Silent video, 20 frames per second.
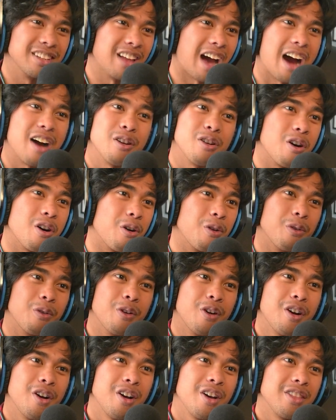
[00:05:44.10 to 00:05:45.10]
I don't know.
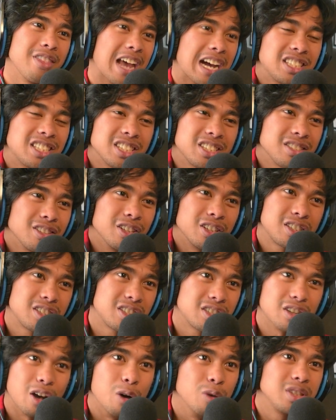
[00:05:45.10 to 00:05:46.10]
That just looks
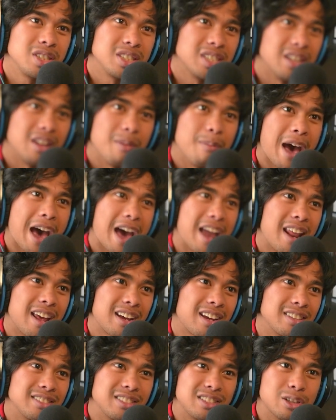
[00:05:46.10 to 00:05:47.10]
so
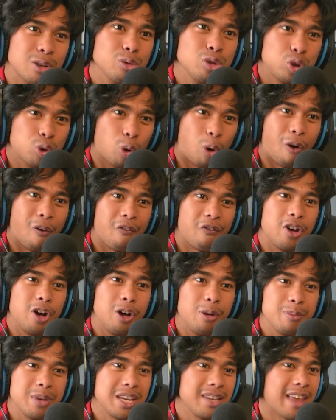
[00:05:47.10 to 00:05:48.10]
cinematic and so short
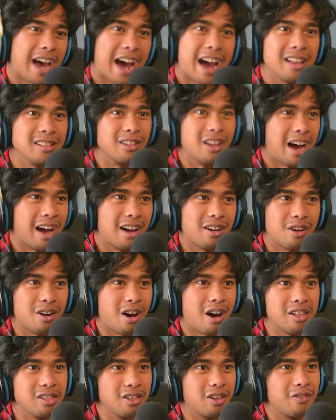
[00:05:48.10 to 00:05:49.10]
filmy that I, I don't know. I love